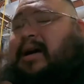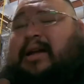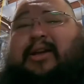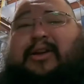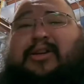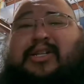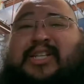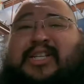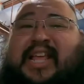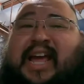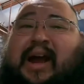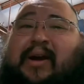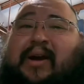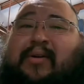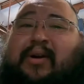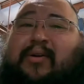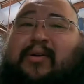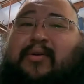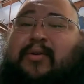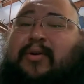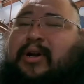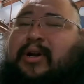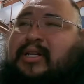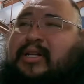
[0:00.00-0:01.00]
Usually I
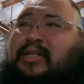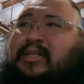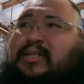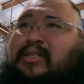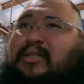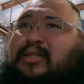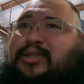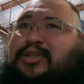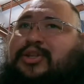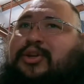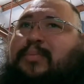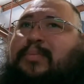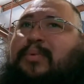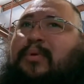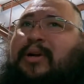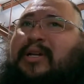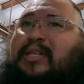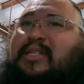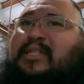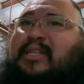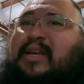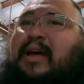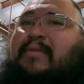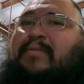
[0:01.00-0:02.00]
record in
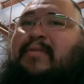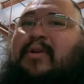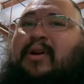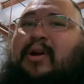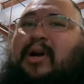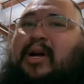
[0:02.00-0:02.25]
2.7